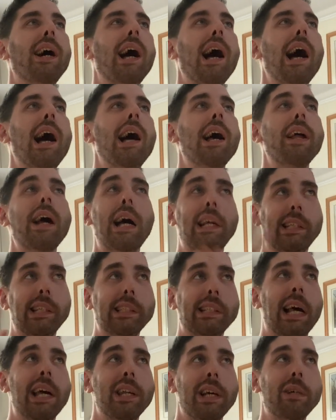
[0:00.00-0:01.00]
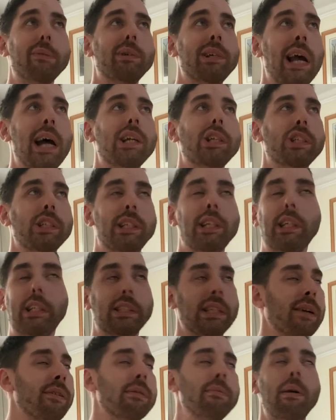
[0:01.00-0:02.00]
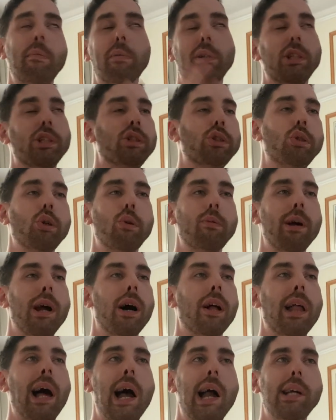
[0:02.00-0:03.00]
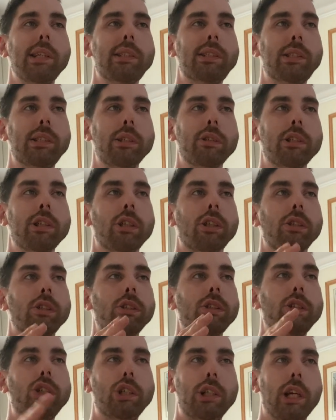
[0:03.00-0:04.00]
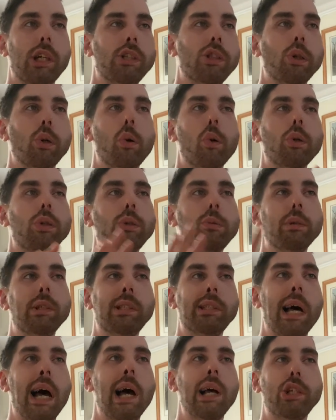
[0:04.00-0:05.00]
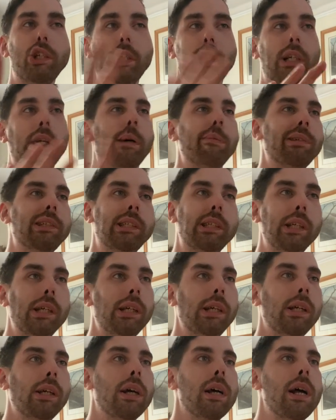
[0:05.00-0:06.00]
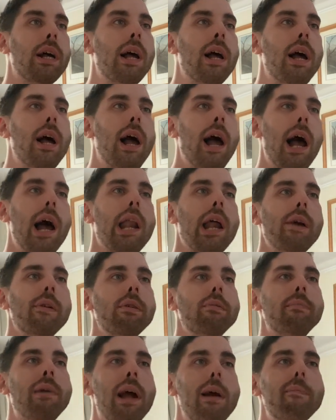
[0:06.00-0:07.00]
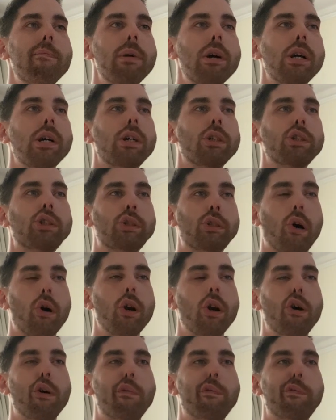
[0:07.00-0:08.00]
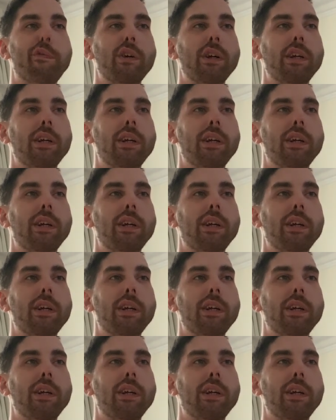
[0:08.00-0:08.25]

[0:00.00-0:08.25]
And I think that night we actually did because I remember this so well. I had cereal, she had toast. We sat, she had a cup of tea, and I remember sort of.